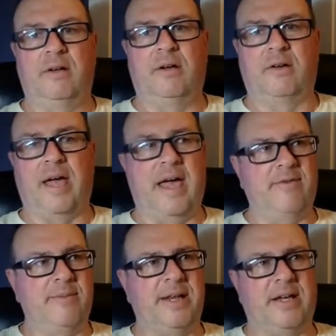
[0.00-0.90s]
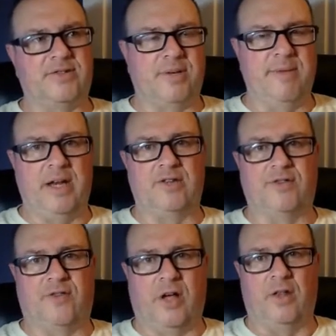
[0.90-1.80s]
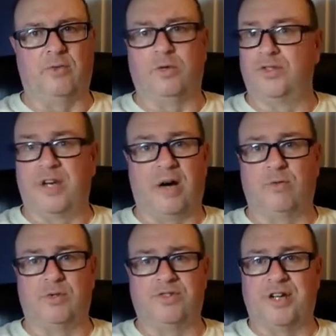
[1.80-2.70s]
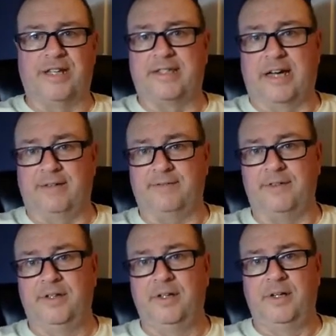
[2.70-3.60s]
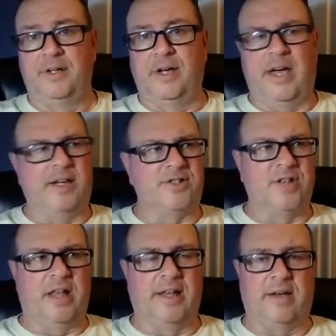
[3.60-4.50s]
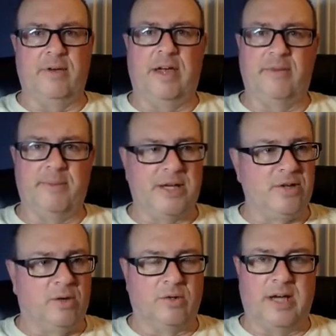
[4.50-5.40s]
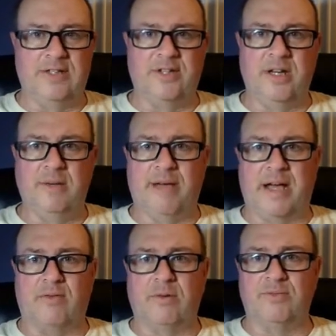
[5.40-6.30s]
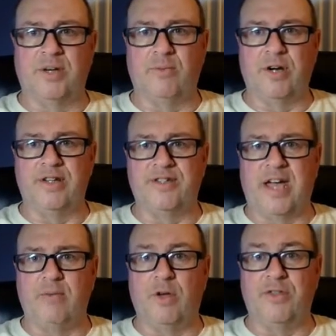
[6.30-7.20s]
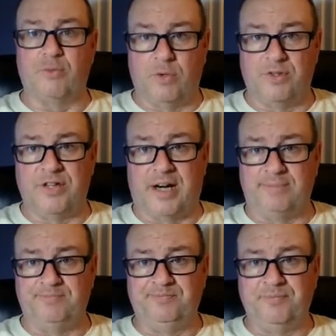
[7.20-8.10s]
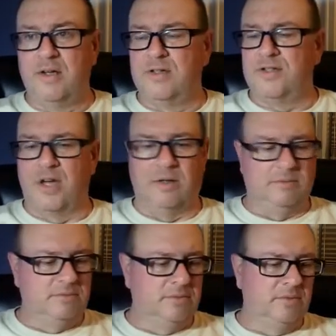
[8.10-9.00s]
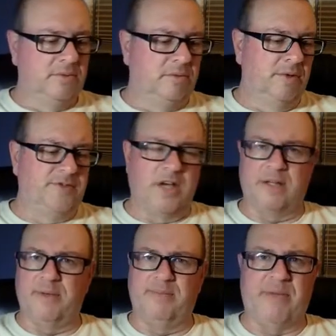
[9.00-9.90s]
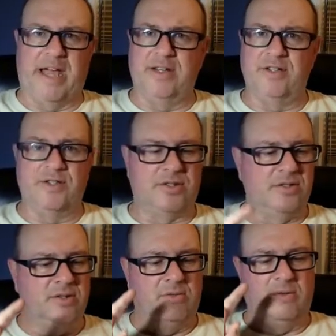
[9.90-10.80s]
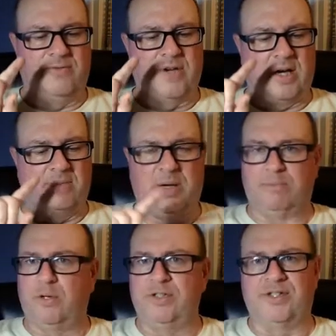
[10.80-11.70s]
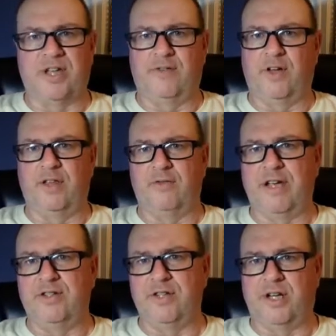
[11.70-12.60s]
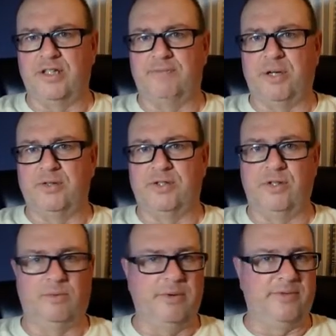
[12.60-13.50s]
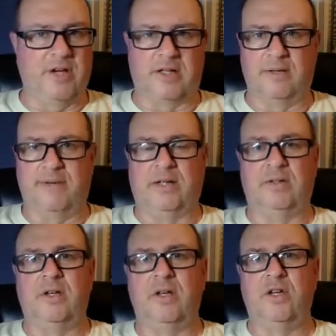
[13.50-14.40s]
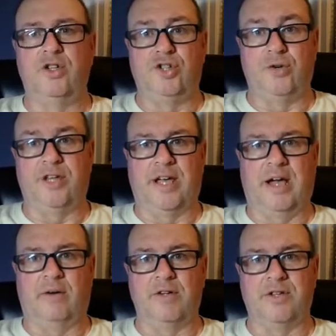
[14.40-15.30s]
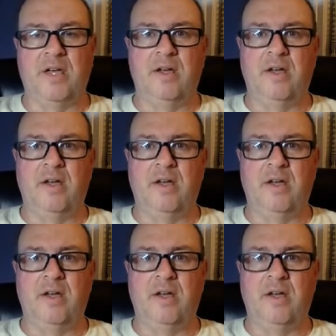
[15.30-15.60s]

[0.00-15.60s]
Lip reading: Okay, everybody else can manage to follow the rules, and our rules are not tough. And it's not like we have a bunch of old guys sitting in the back room somewhere deciding what the rules are. So we've talked about badges. We've talked about putting stuff on the range you're not supposed to, and we've talked about shooting hours.